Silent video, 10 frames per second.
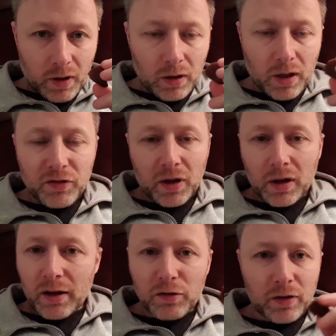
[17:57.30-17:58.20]
Live your
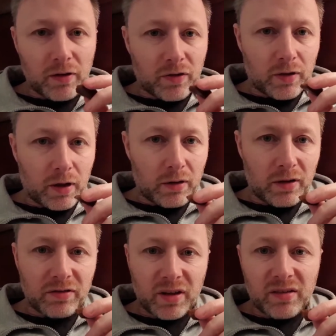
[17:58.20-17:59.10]
life,
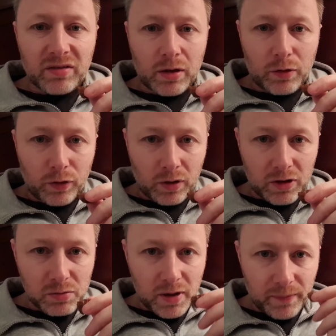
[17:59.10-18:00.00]
live life to the
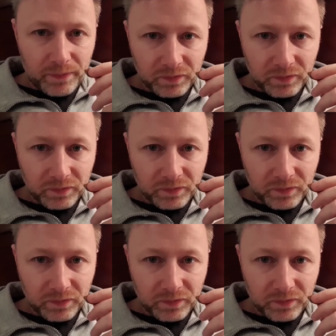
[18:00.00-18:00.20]
fullest, man.